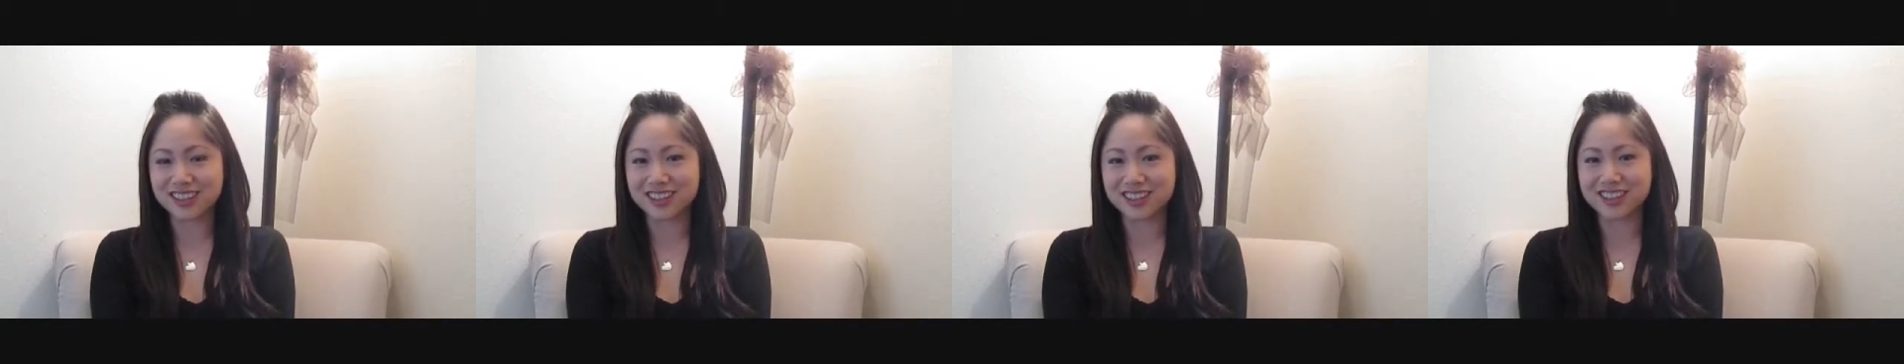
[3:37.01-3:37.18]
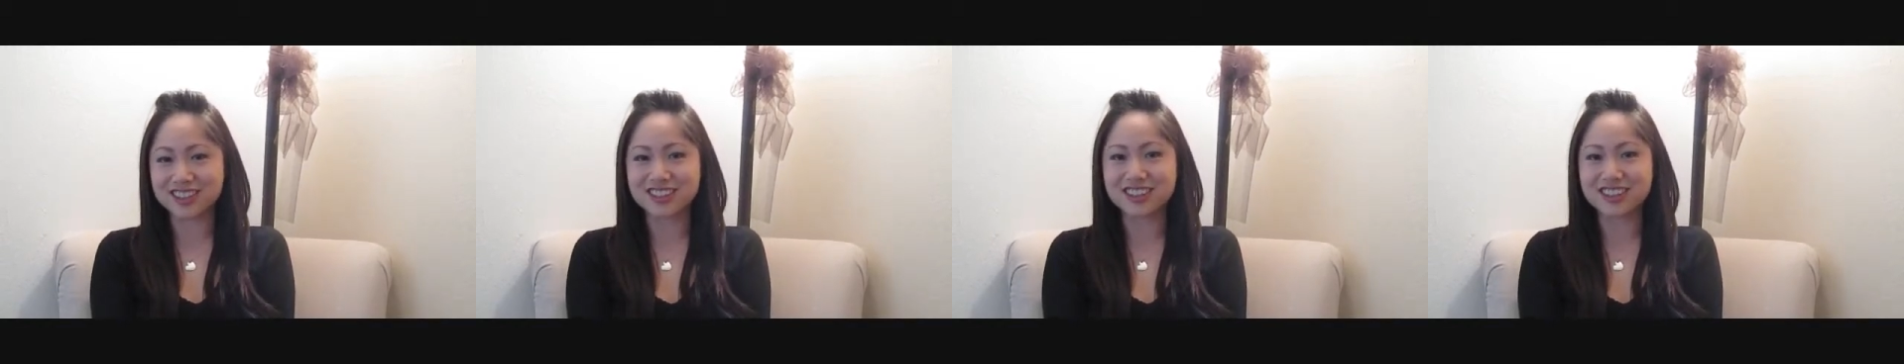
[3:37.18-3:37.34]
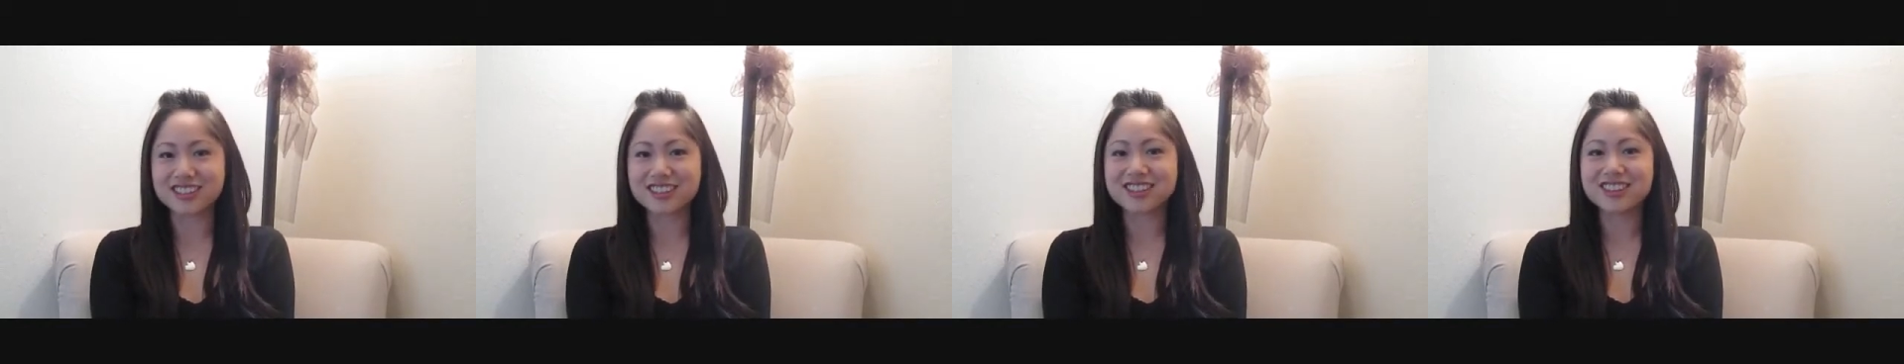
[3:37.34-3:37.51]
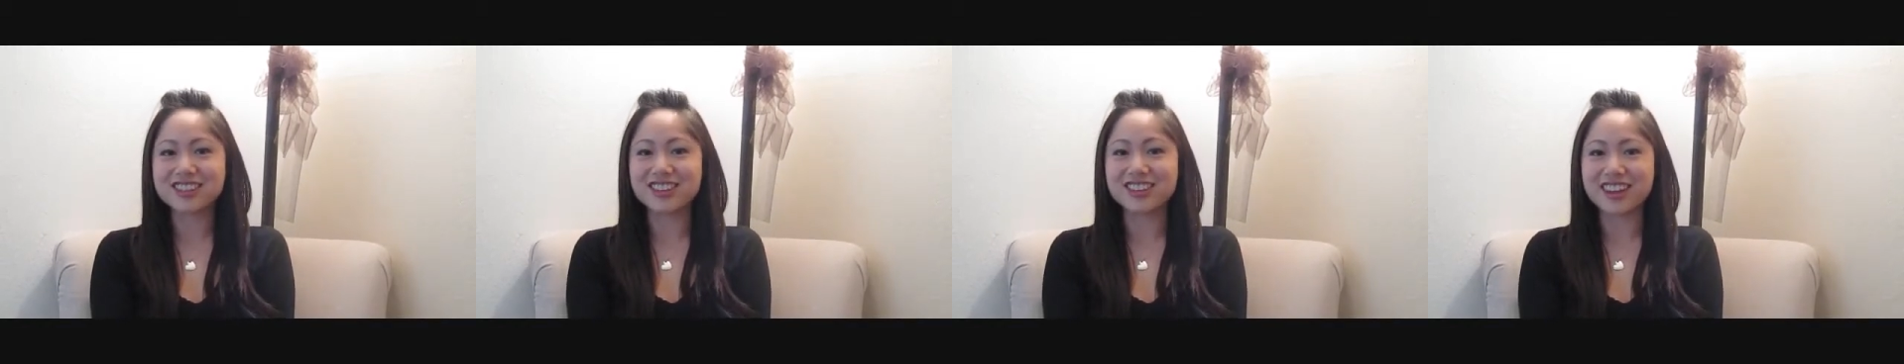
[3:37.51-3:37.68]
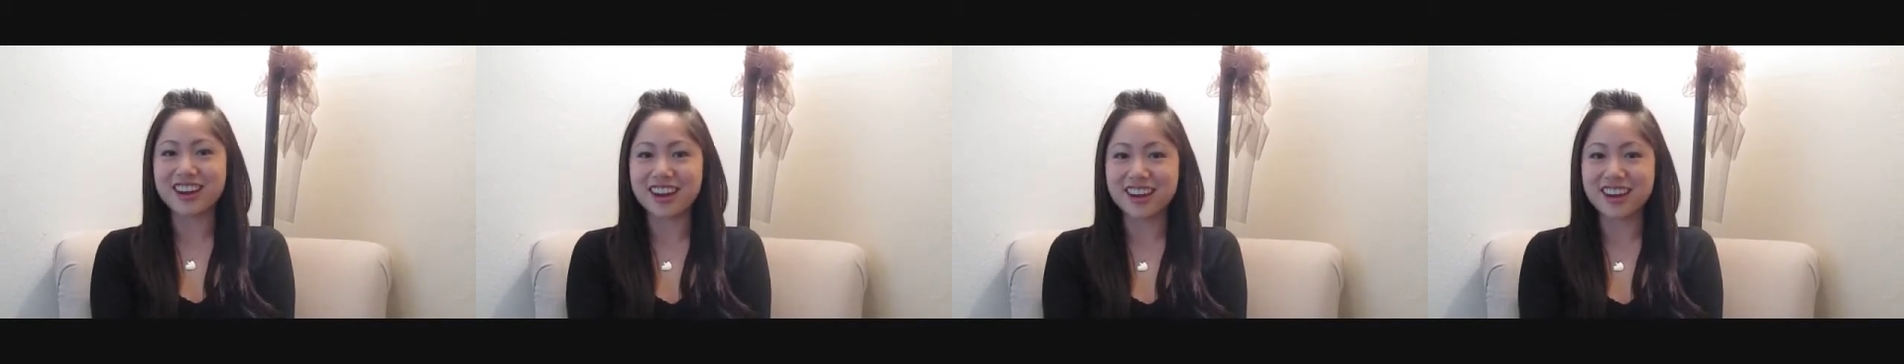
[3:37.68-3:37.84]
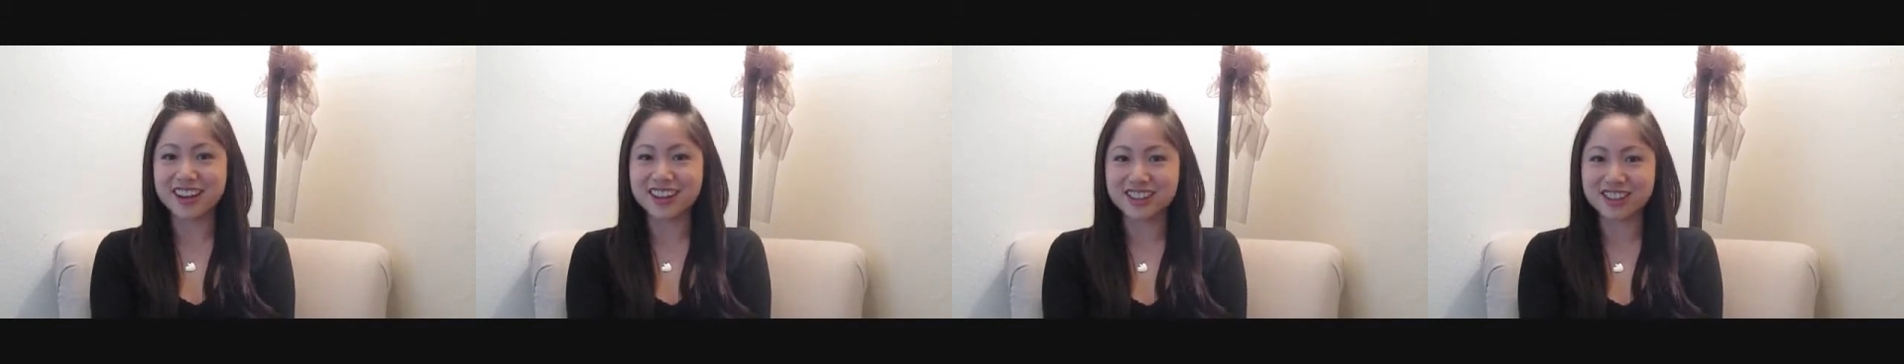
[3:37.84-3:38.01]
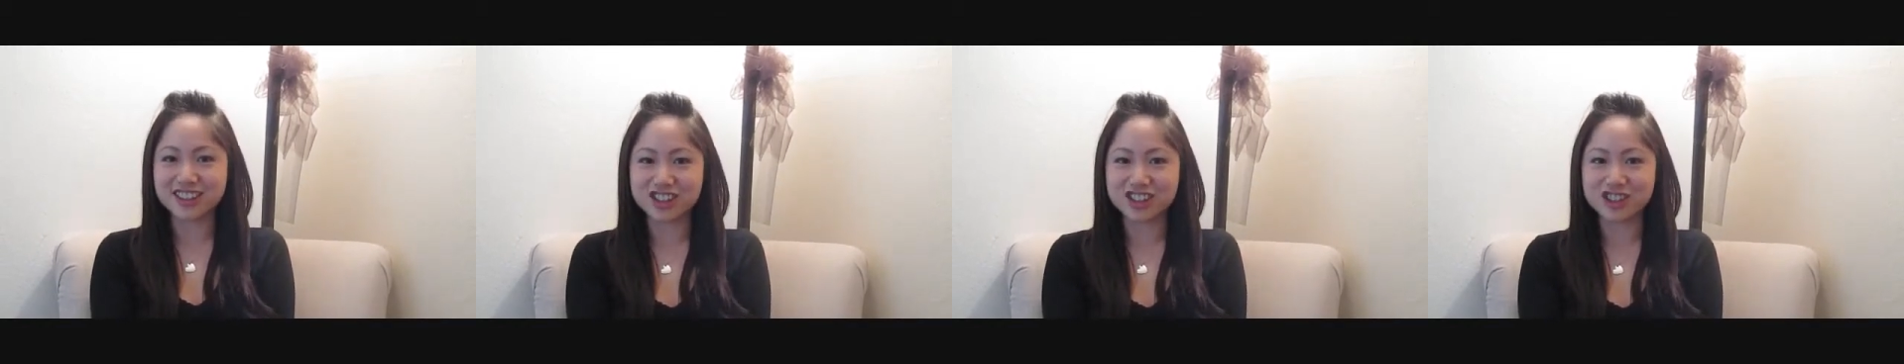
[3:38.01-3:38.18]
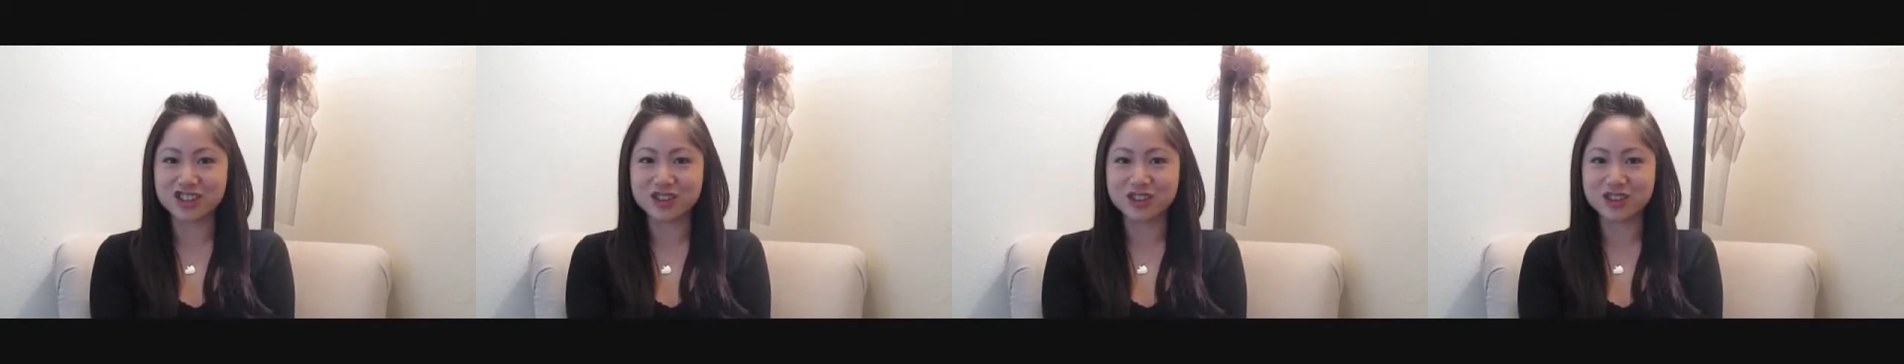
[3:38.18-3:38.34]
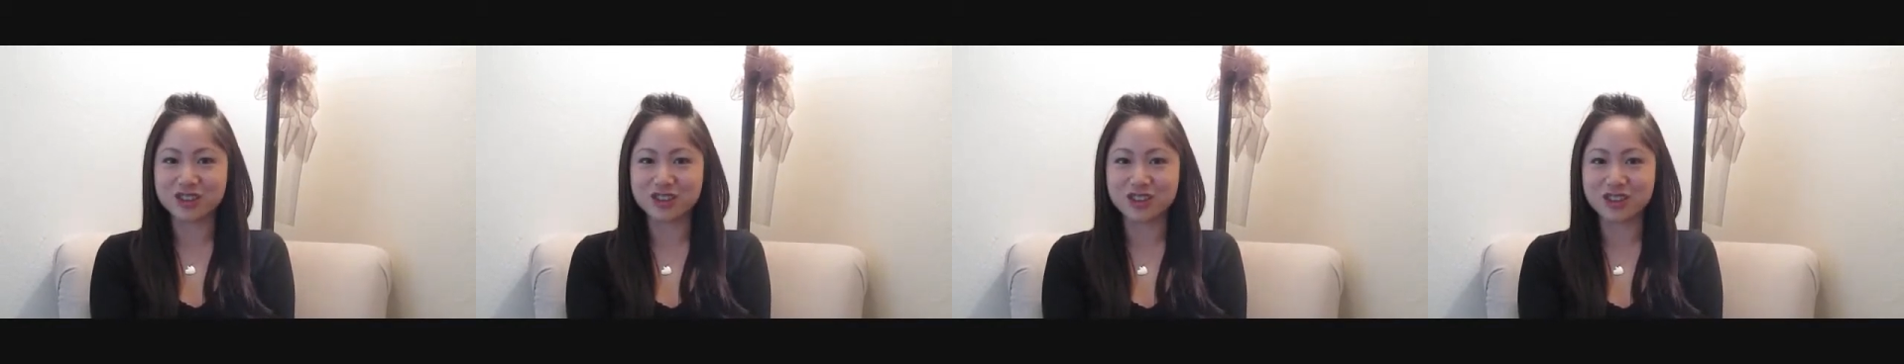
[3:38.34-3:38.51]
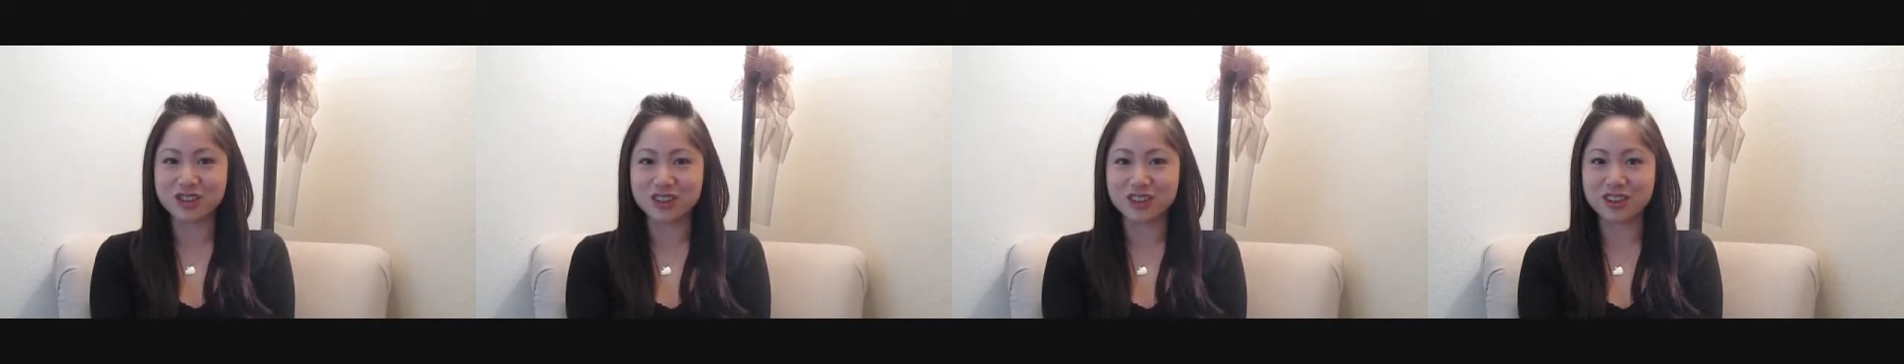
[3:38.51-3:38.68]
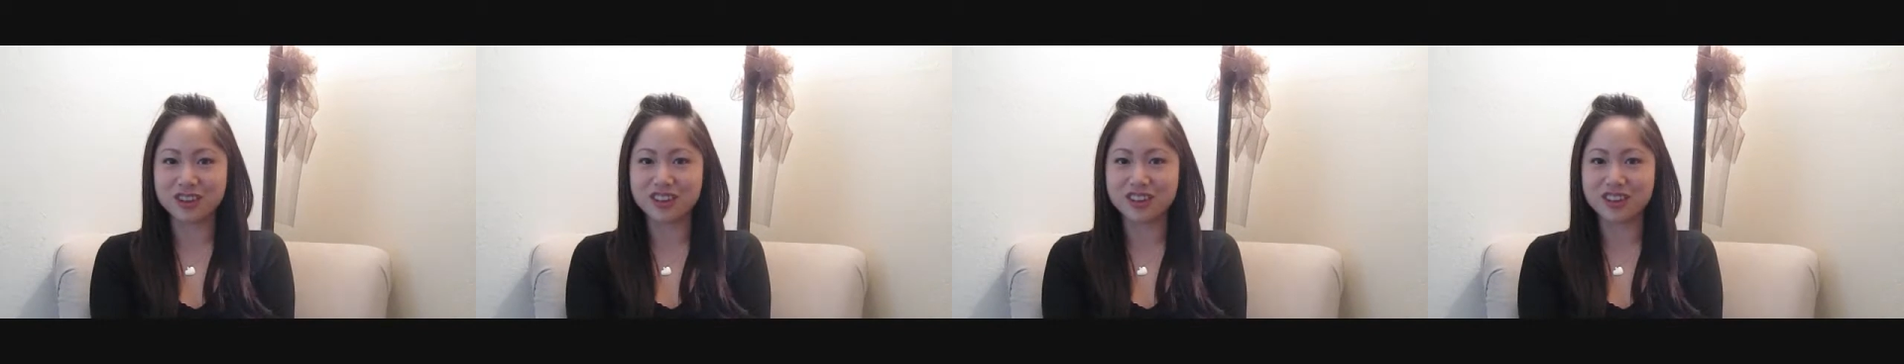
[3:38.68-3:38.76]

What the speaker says: goes into that, into